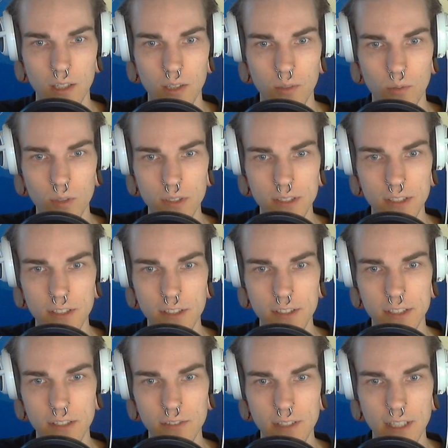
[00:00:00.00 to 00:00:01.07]
What's your
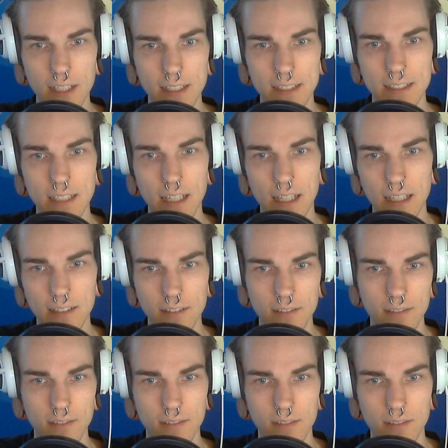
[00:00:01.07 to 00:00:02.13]
zodiac sign
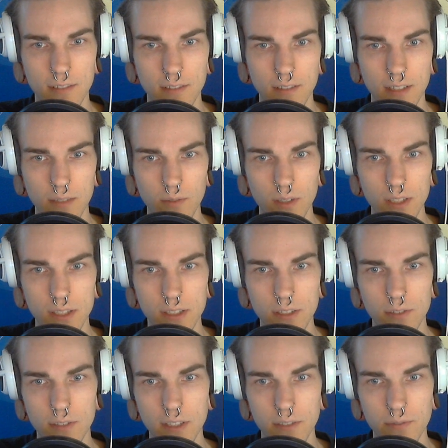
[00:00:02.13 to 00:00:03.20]
and what is
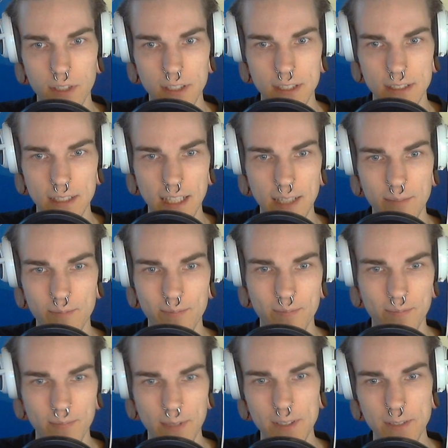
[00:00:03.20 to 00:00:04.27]
your real first name?
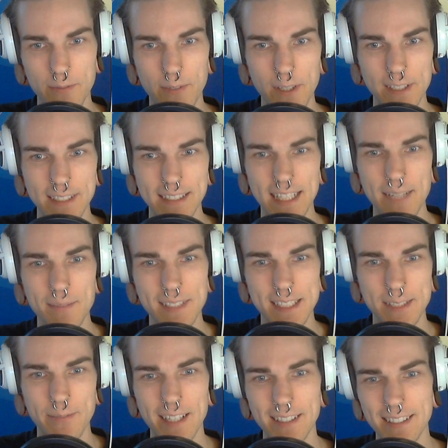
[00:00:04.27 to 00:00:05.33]
My real first name is
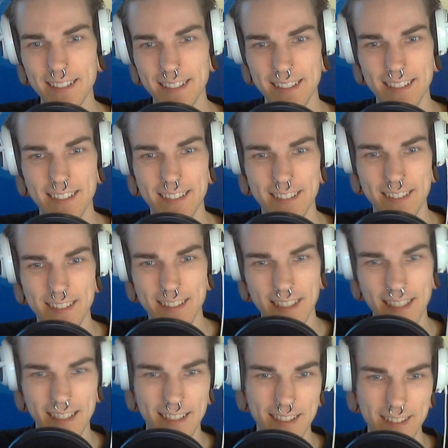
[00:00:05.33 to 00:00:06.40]
Sven,
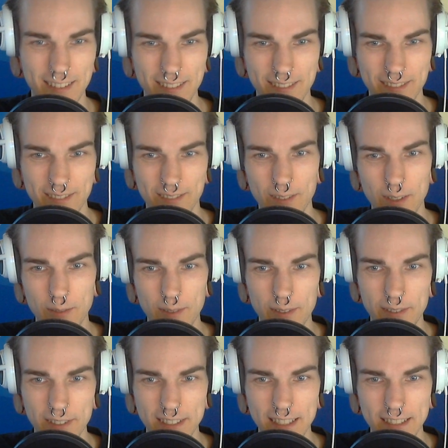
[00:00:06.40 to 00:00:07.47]
like one of my
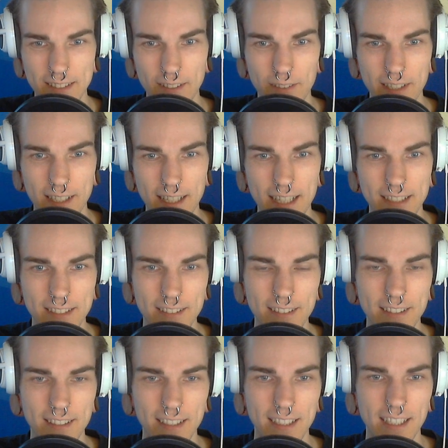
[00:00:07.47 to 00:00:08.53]
viewers has already answered,
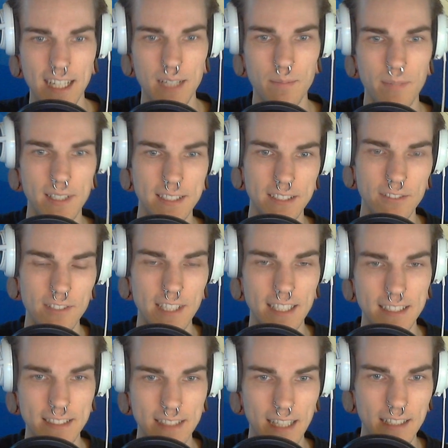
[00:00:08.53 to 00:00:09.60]
and my zodiac
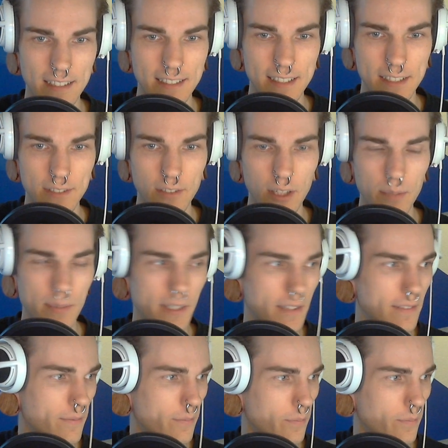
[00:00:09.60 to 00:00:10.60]
sign is Scorpion.